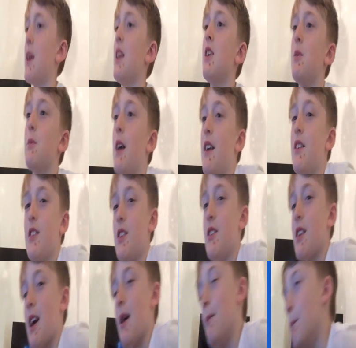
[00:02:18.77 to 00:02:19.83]
been up there since
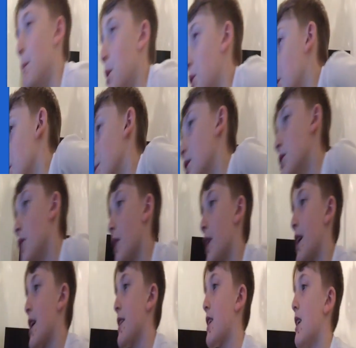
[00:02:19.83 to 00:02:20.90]
like a month before
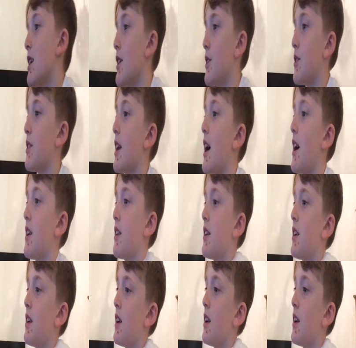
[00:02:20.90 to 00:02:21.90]
it closed down.